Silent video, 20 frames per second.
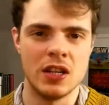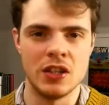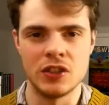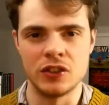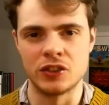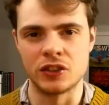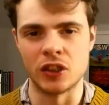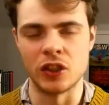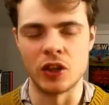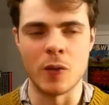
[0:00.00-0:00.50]

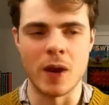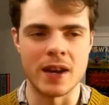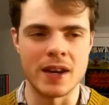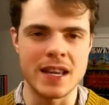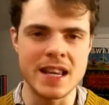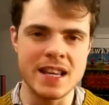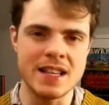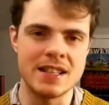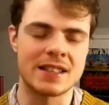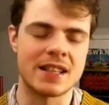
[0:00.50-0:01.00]
so when
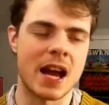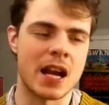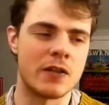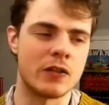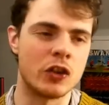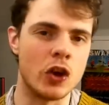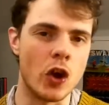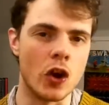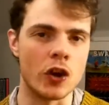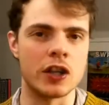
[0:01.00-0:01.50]
he's kind
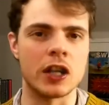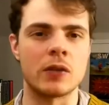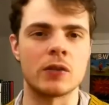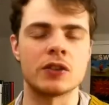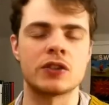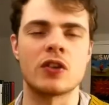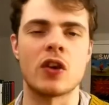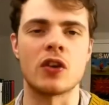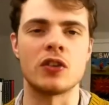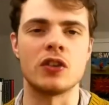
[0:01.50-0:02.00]
of goading
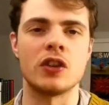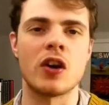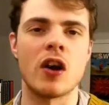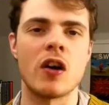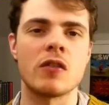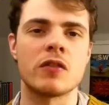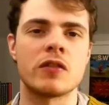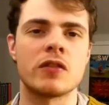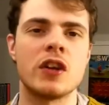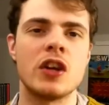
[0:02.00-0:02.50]

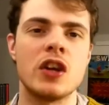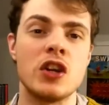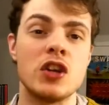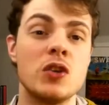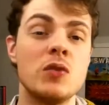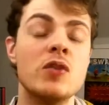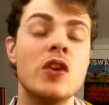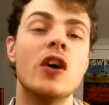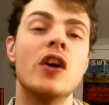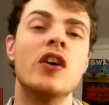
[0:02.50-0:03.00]
Raskolnikov, you
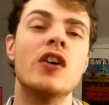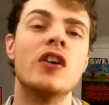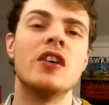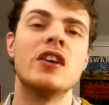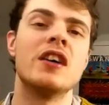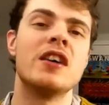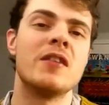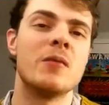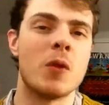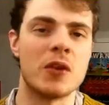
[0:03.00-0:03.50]
know
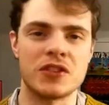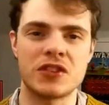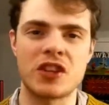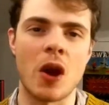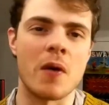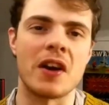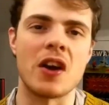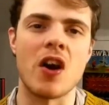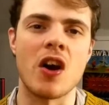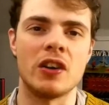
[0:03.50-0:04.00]
what's
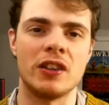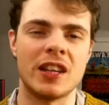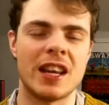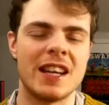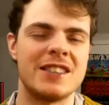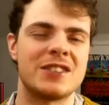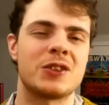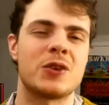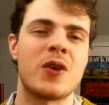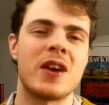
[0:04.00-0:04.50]
going on, and
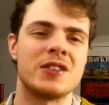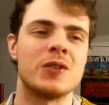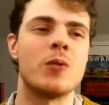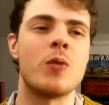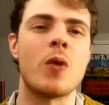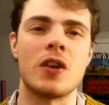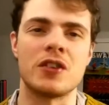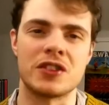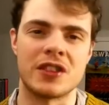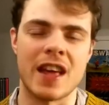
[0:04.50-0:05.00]
it's great to
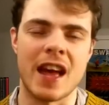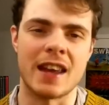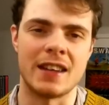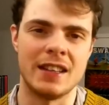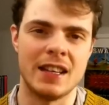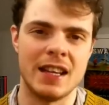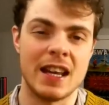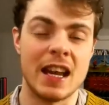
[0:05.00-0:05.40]
watch that.